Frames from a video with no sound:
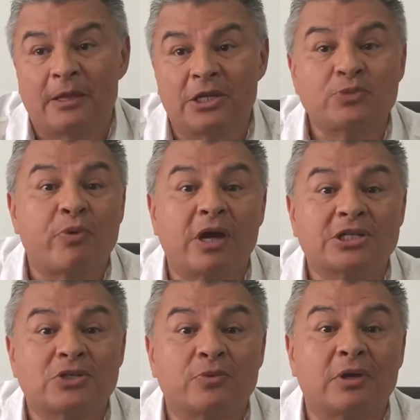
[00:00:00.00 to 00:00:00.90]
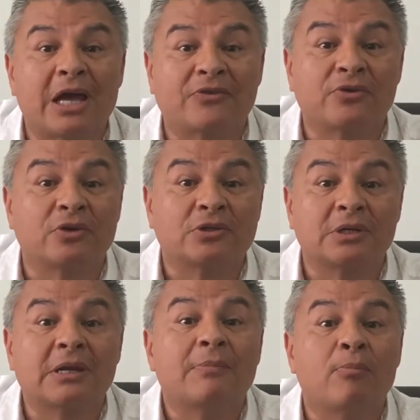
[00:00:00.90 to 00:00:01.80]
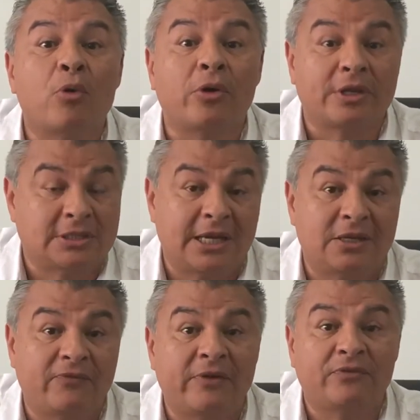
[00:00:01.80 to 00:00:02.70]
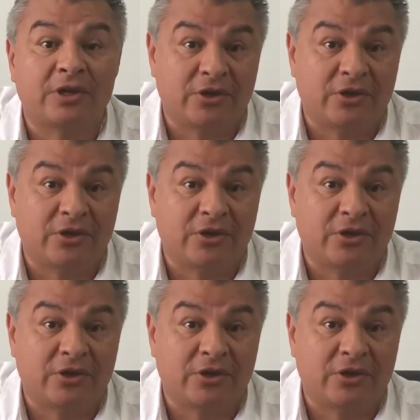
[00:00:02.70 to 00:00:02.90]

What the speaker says: this process will last you more than 10, 15